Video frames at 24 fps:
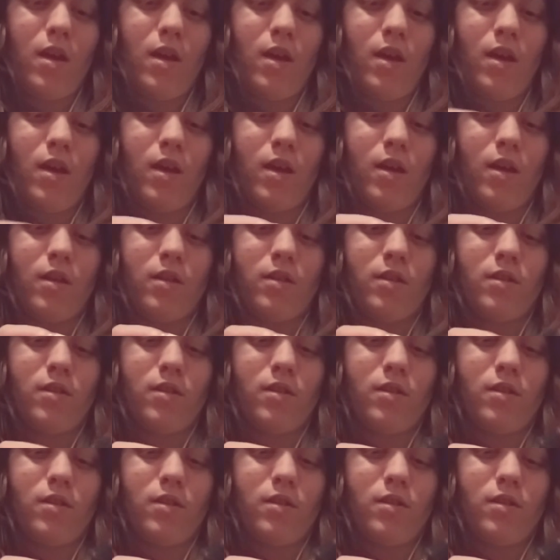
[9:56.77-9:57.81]

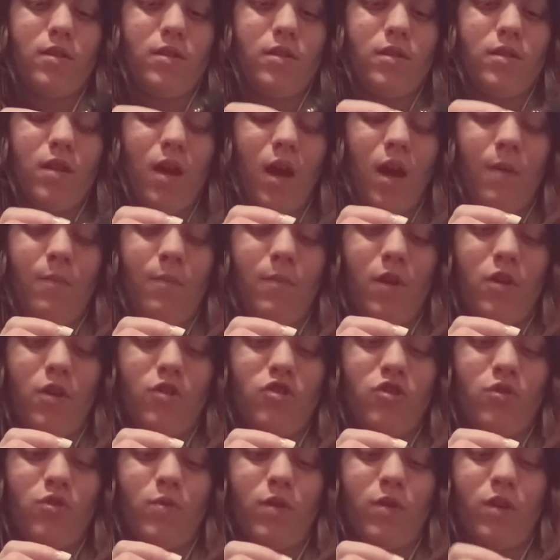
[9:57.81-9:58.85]
and I'm not
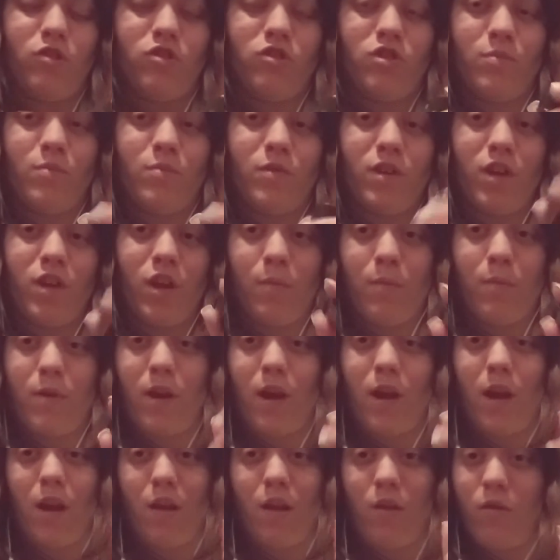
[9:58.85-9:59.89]
sure what else she put in here, but I
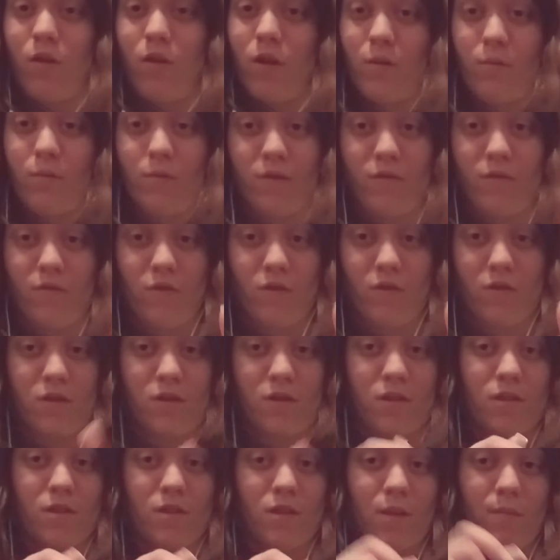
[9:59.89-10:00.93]
gotta go get a refill
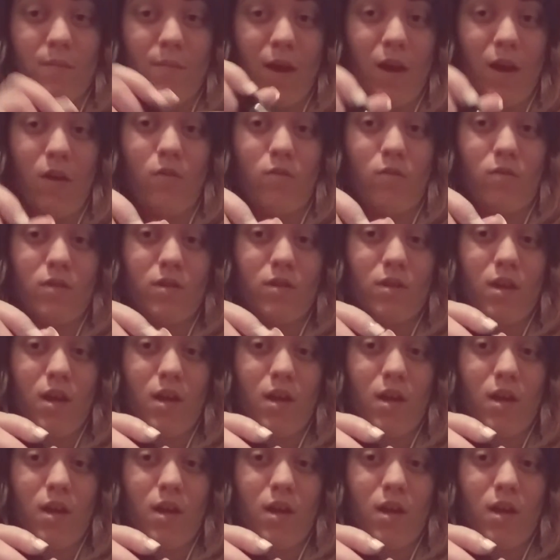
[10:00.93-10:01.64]
because I'm out.